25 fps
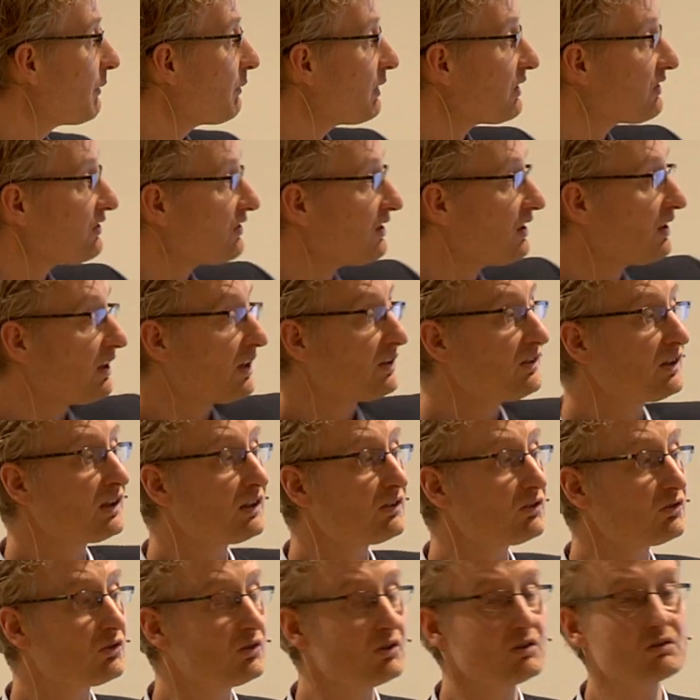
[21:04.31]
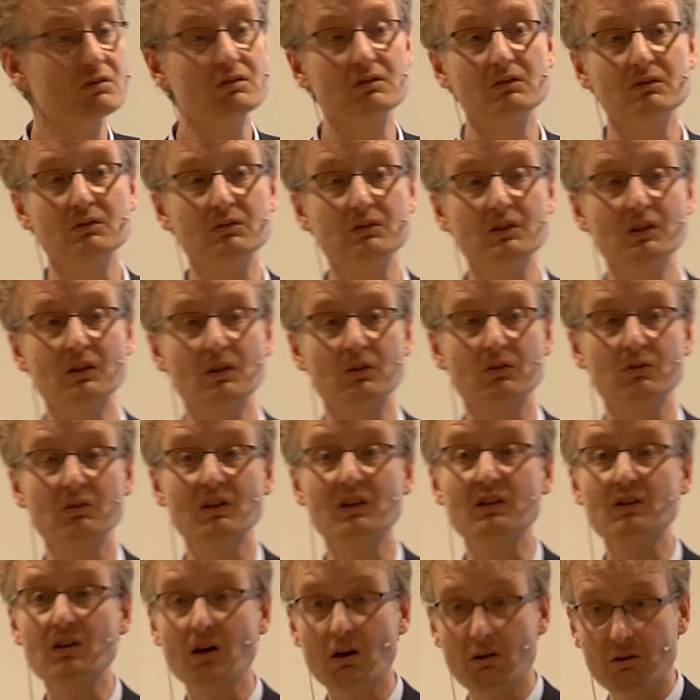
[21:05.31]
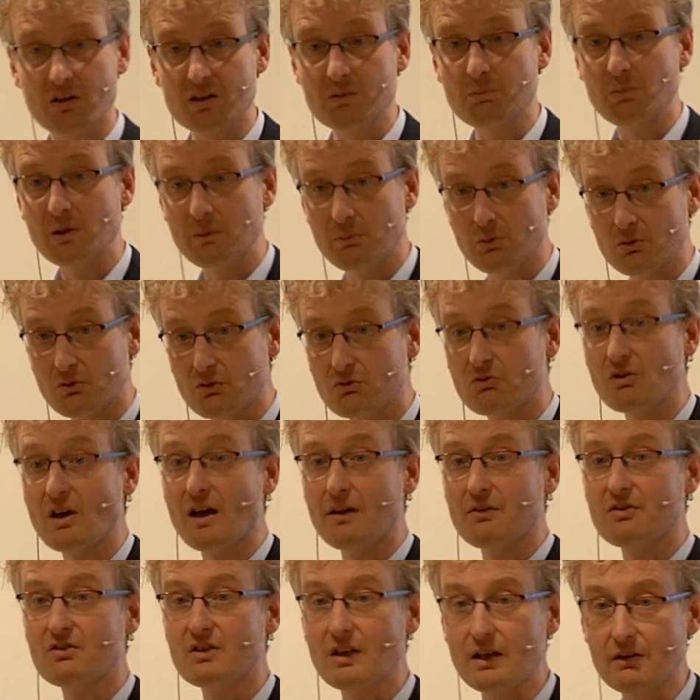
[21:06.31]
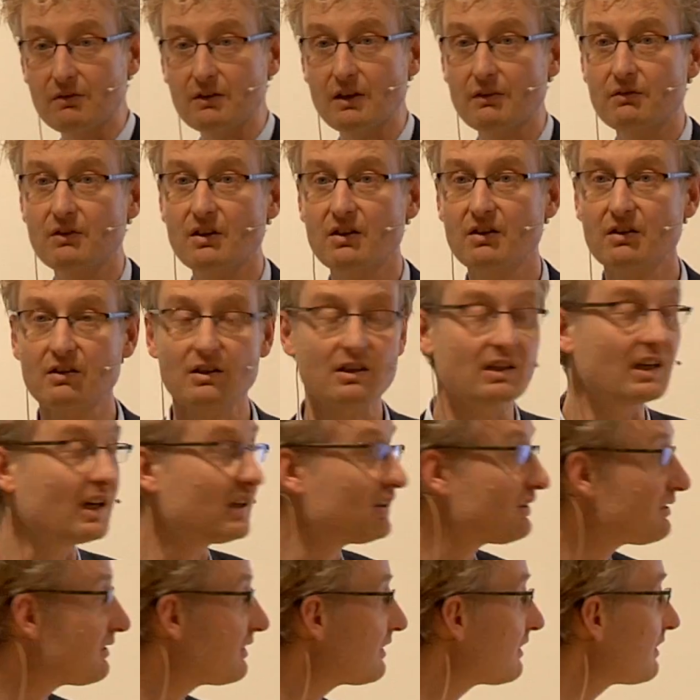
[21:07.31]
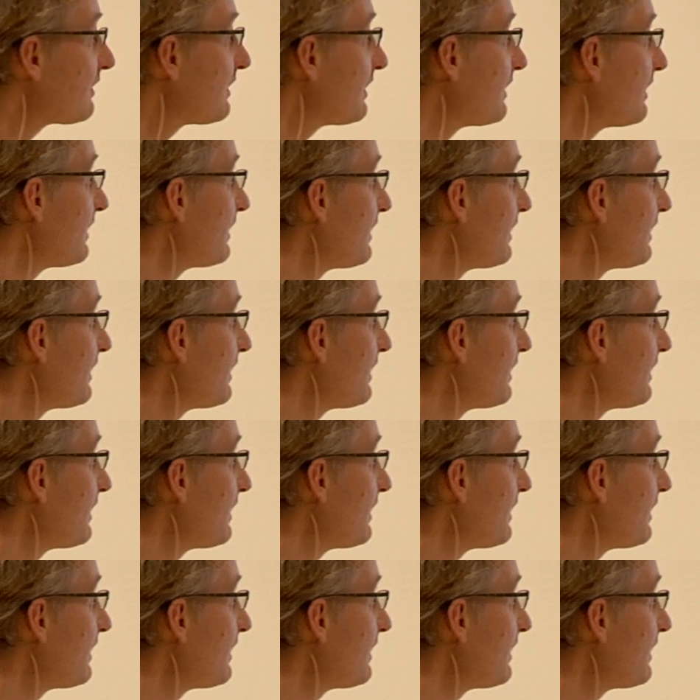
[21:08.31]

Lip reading: But still, I think it's good to, you know, to encourage people to drive safely. I have nothing against it.